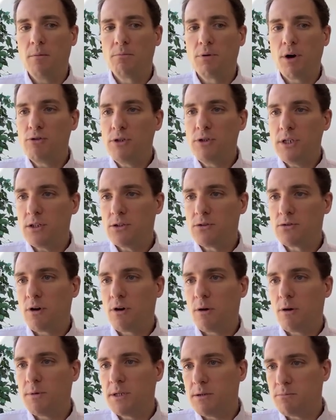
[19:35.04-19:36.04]
proteins,
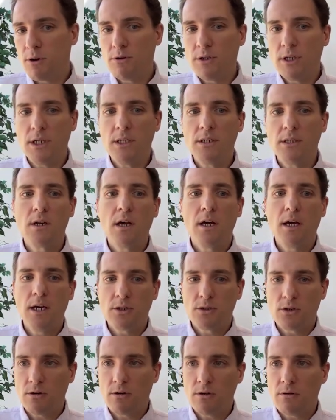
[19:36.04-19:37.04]
chromatin proteins,
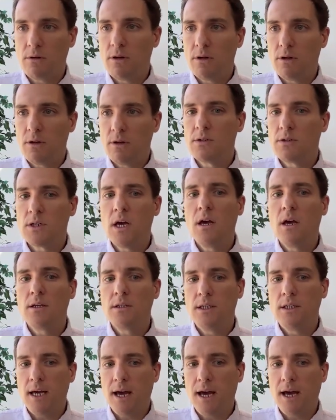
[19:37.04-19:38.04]
histone,
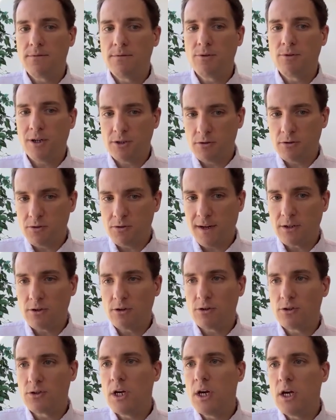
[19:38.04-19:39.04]
TF, transcription
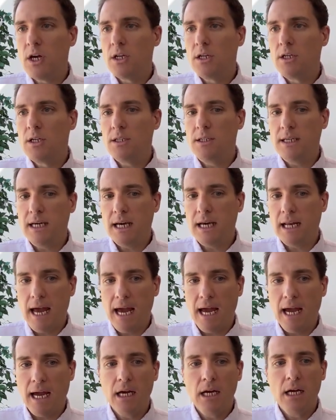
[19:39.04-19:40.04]
factors to
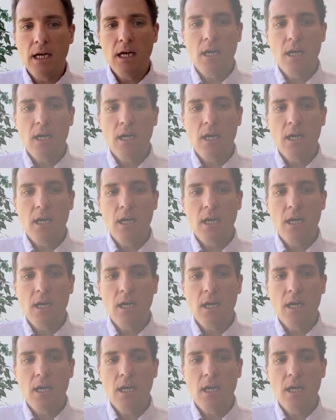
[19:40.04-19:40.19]
DNA.